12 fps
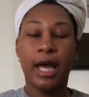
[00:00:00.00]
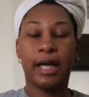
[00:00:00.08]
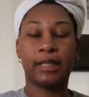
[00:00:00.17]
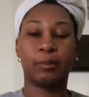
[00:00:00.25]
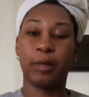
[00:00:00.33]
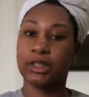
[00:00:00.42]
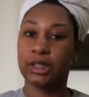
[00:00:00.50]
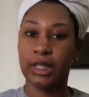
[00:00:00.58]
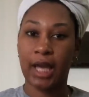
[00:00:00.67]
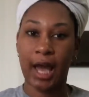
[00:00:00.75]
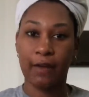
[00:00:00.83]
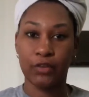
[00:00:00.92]

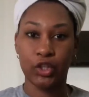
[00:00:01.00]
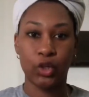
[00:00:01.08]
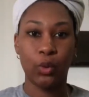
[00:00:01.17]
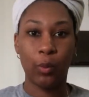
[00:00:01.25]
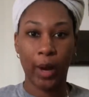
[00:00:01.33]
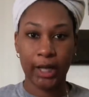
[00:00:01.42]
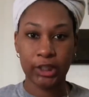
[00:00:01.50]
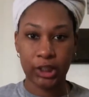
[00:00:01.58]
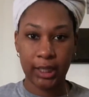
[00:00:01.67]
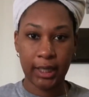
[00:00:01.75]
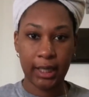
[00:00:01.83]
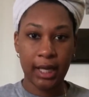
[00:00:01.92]
especially after you wash
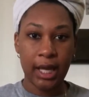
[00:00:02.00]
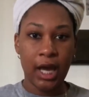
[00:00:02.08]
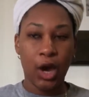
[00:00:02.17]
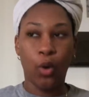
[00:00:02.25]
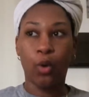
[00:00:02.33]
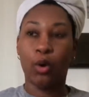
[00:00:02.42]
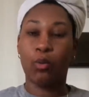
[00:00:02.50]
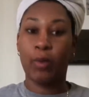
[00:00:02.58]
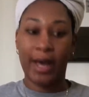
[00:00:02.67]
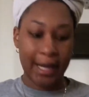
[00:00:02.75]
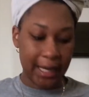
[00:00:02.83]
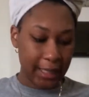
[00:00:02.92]
it or
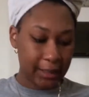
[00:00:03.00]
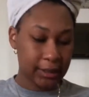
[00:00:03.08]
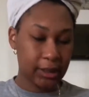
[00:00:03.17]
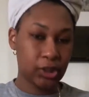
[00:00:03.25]
wet it.